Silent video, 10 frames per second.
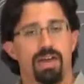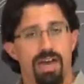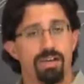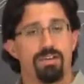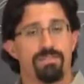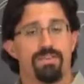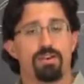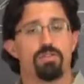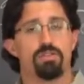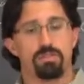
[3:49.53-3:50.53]
arc
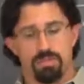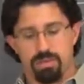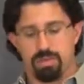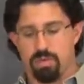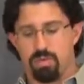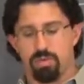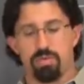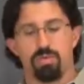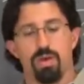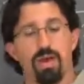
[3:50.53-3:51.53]
functions. You can go
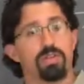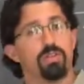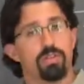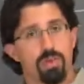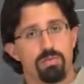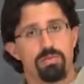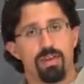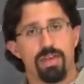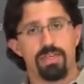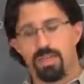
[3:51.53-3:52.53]
to arc
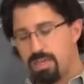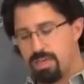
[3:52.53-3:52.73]
cosine,